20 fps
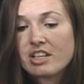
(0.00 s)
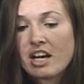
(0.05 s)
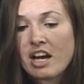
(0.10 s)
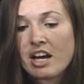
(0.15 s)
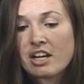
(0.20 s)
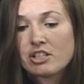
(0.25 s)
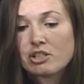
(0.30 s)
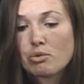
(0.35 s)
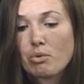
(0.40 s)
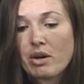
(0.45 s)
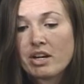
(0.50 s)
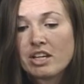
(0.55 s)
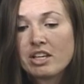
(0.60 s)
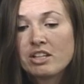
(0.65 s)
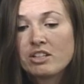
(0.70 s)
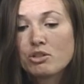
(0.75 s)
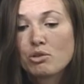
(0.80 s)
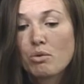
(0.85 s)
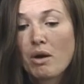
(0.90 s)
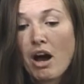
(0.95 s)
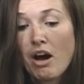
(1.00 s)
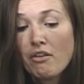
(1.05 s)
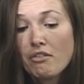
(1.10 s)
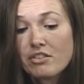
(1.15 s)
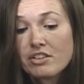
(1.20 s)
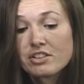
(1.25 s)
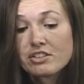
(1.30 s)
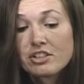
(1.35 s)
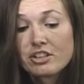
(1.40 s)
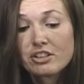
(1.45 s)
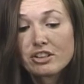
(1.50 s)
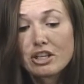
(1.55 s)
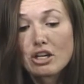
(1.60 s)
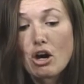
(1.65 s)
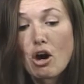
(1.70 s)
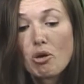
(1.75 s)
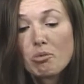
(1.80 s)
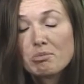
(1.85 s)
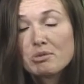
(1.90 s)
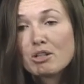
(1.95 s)
2012. We certainly
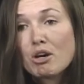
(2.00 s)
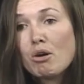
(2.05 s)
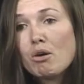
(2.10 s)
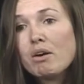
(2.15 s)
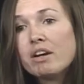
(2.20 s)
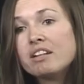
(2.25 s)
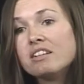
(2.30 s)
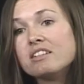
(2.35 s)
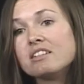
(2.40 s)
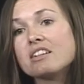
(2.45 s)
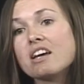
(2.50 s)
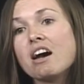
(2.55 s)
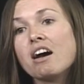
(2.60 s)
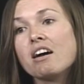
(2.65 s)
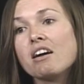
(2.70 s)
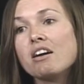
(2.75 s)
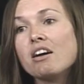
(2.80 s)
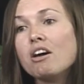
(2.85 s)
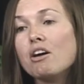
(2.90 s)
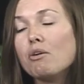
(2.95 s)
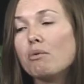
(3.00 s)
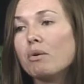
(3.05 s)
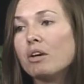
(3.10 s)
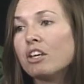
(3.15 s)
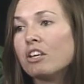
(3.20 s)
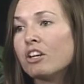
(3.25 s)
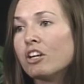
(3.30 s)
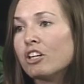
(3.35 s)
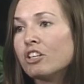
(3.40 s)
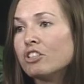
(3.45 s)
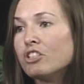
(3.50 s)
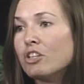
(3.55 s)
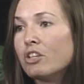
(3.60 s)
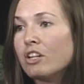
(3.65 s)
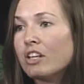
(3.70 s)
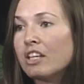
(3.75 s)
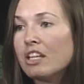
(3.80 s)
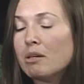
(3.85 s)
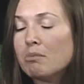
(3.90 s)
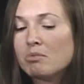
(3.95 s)
hope so, and we encourage you to
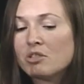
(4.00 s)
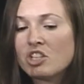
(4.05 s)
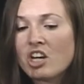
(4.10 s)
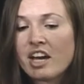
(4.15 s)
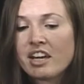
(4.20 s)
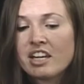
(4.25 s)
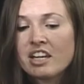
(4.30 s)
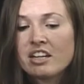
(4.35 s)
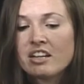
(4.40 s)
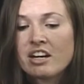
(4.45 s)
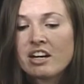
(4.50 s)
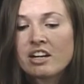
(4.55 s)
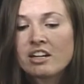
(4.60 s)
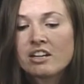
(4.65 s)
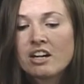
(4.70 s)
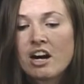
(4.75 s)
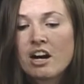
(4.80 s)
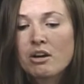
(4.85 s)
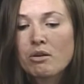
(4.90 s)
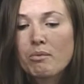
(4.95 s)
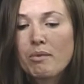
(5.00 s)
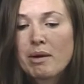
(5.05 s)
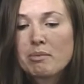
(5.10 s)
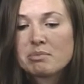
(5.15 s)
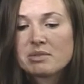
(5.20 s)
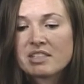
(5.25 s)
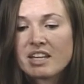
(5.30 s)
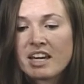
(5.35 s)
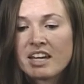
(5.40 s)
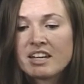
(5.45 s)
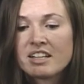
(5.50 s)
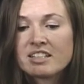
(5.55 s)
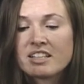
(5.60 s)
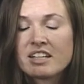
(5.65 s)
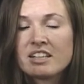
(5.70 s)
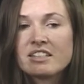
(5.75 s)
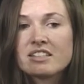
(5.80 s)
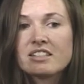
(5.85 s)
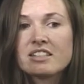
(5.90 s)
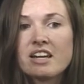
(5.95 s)
keep checking our website
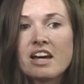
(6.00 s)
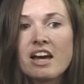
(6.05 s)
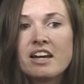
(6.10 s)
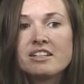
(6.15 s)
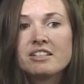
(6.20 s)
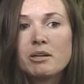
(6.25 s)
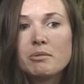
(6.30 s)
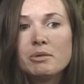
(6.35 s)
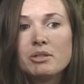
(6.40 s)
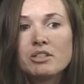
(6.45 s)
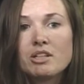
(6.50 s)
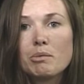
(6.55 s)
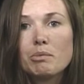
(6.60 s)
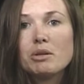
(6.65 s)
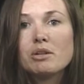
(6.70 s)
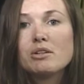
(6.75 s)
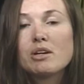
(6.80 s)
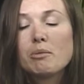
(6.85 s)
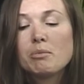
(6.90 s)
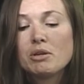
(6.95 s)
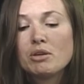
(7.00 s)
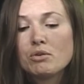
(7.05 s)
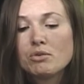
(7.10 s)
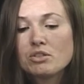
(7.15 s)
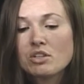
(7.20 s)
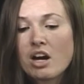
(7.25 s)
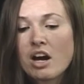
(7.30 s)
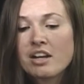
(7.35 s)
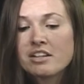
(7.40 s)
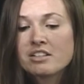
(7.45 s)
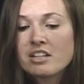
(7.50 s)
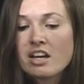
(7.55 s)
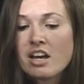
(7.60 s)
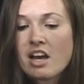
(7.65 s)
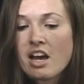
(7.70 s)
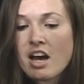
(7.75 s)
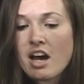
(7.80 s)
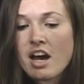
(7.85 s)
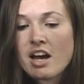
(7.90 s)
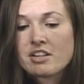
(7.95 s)
at
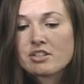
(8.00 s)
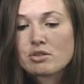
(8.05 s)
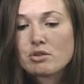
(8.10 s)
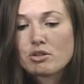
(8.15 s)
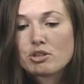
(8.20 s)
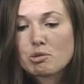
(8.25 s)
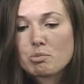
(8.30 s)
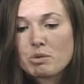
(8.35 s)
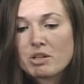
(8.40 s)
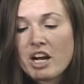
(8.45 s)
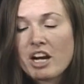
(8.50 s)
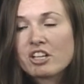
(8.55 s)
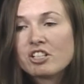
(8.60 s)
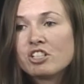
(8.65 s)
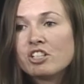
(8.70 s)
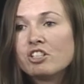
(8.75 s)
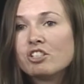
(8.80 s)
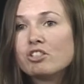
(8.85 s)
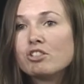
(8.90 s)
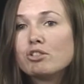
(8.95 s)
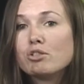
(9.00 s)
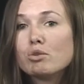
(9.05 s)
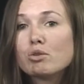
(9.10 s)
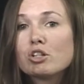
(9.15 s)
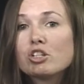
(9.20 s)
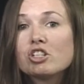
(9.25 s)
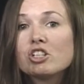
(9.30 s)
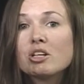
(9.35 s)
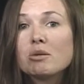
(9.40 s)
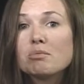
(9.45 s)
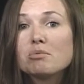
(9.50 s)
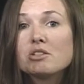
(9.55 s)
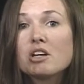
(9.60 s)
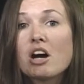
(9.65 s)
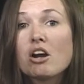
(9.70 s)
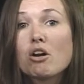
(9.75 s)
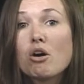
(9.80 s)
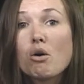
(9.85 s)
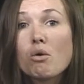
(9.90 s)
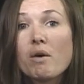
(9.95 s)

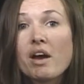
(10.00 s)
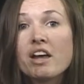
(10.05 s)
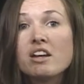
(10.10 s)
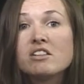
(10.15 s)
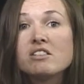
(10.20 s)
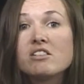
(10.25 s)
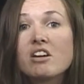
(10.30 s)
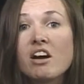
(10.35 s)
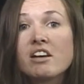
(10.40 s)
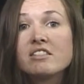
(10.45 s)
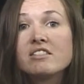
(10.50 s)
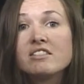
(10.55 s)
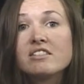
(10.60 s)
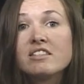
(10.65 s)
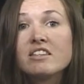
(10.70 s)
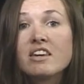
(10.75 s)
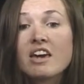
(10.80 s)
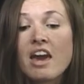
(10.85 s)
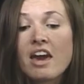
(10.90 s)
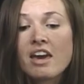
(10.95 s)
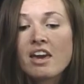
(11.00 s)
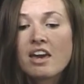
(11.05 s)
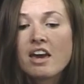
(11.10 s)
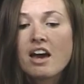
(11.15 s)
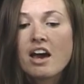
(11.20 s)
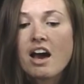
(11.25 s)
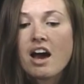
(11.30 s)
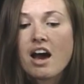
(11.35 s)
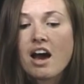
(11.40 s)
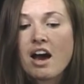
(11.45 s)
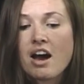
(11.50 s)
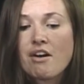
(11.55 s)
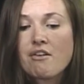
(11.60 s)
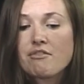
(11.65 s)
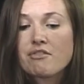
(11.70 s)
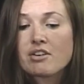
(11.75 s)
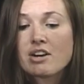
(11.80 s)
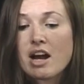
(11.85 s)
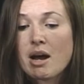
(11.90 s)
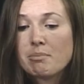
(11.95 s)
www.sourceprotectionstewardship.on.ca
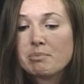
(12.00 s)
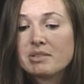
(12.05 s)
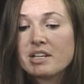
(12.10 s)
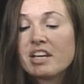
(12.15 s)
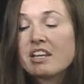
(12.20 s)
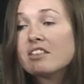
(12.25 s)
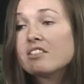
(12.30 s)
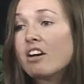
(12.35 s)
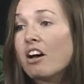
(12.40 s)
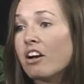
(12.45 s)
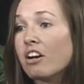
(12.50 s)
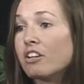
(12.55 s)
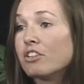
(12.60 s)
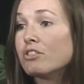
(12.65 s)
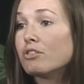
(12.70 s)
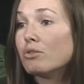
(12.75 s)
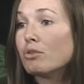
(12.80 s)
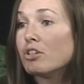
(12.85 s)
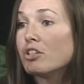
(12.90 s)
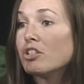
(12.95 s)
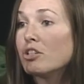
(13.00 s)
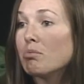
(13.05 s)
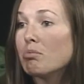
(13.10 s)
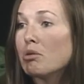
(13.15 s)
for updates on our stewardship